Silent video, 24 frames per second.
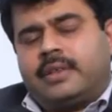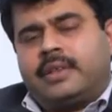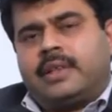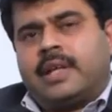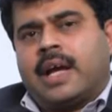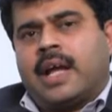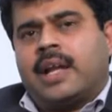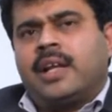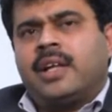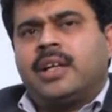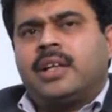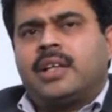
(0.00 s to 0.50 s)

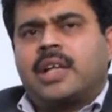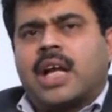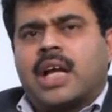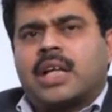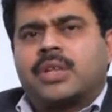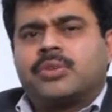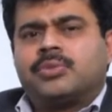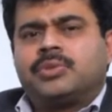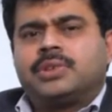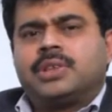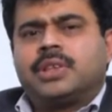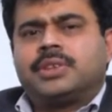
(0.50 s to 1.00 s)
talent
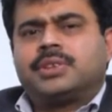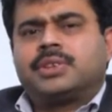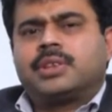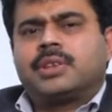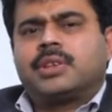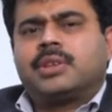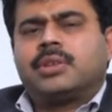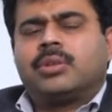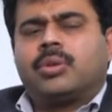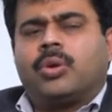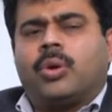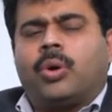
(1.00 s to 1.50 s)

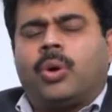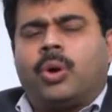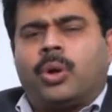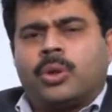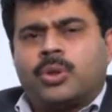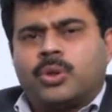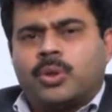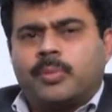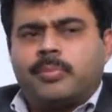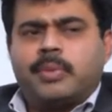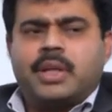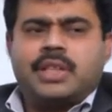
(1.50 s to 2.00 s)
acquisition
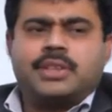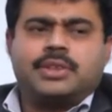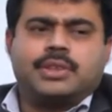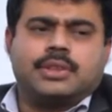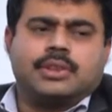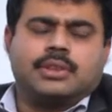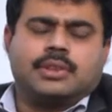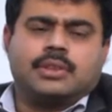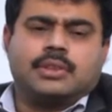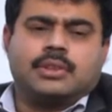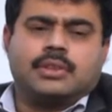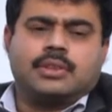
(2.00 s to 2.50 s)

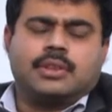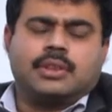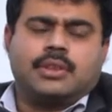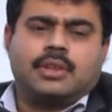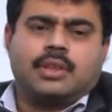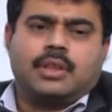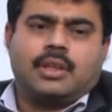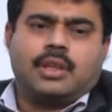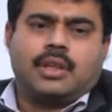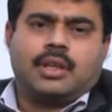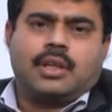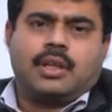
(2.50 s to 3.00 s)
automation
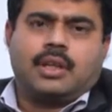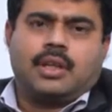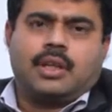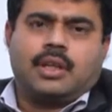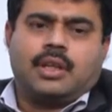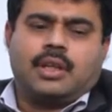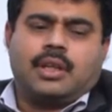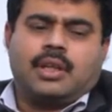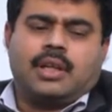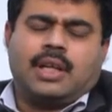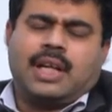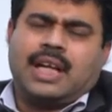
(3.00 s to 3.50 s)

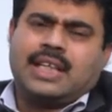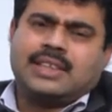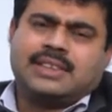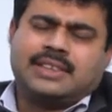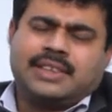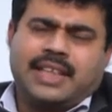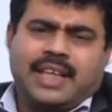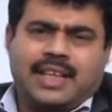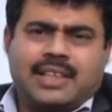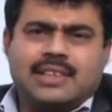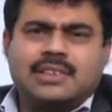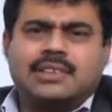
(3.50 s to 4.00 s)
has
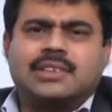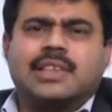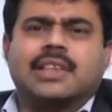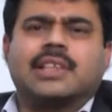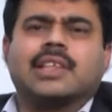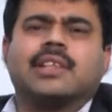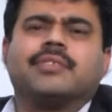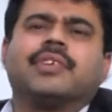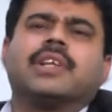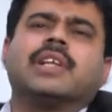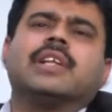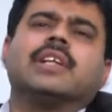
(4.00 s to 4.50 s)
taken
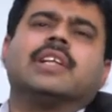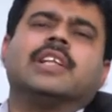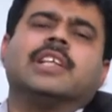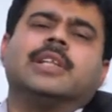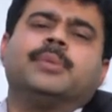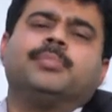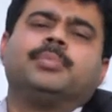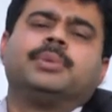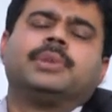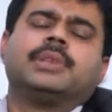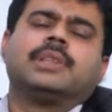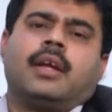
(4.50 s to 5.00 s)
significant
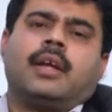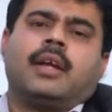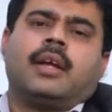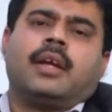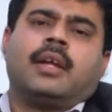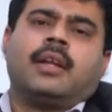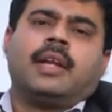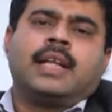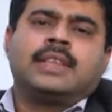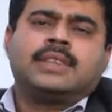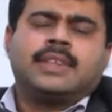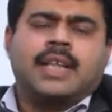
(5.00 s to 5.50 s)
leaps.
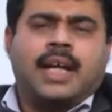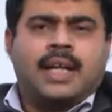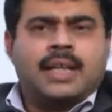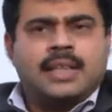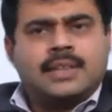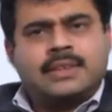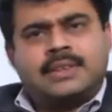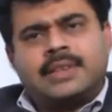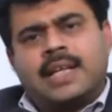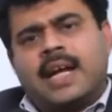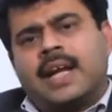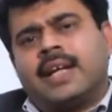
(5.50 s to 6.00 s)
Let's
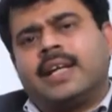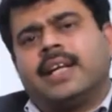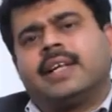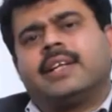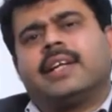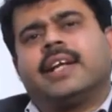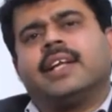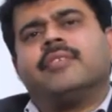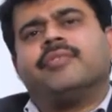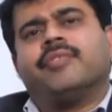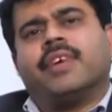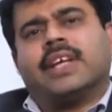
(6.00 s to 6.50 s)
understand it
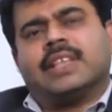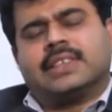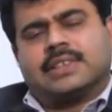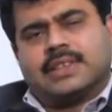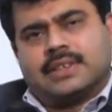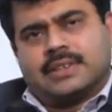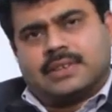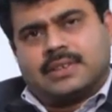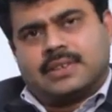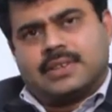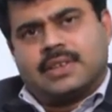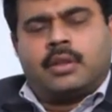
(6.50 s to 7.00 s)
in
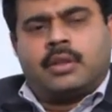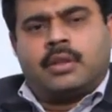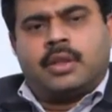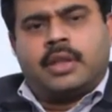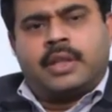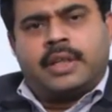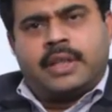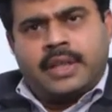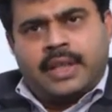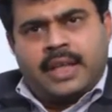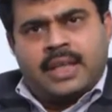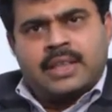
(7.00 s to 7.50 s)
phases. The
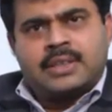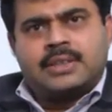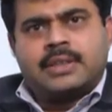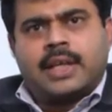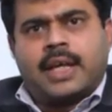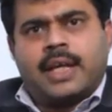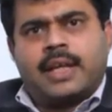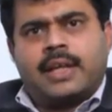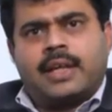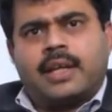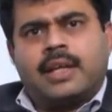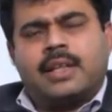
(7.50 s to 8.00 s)
TA
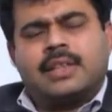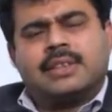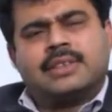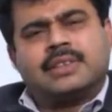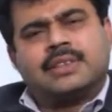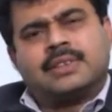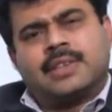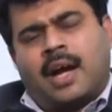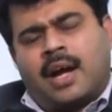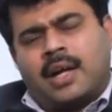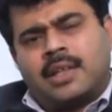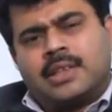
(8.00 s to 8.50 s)
cycle
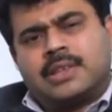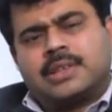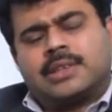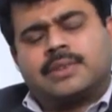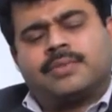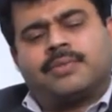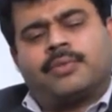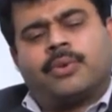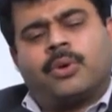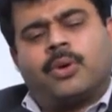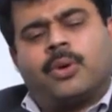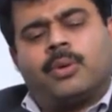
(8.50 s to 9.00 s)
starts
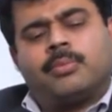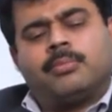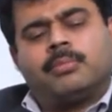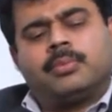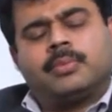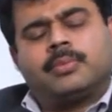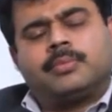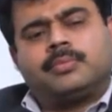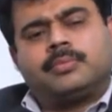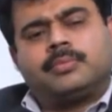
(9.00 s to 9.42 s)
from